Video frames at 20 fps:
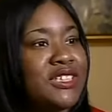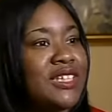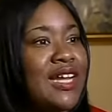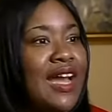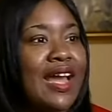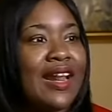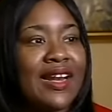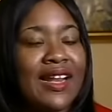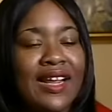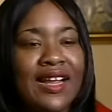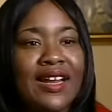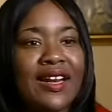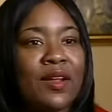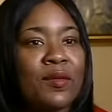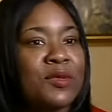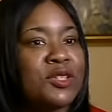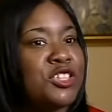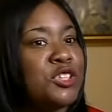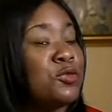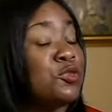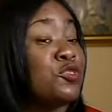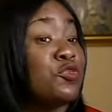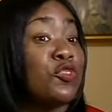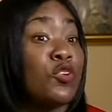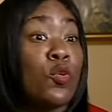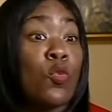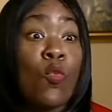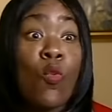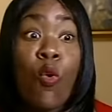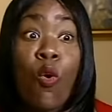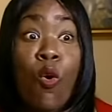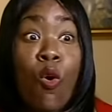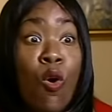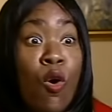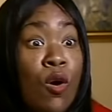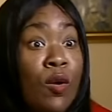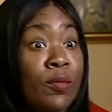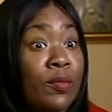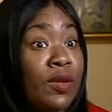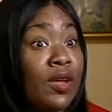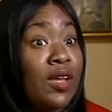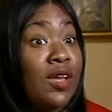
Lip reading: she got in, I mean, she was real warm.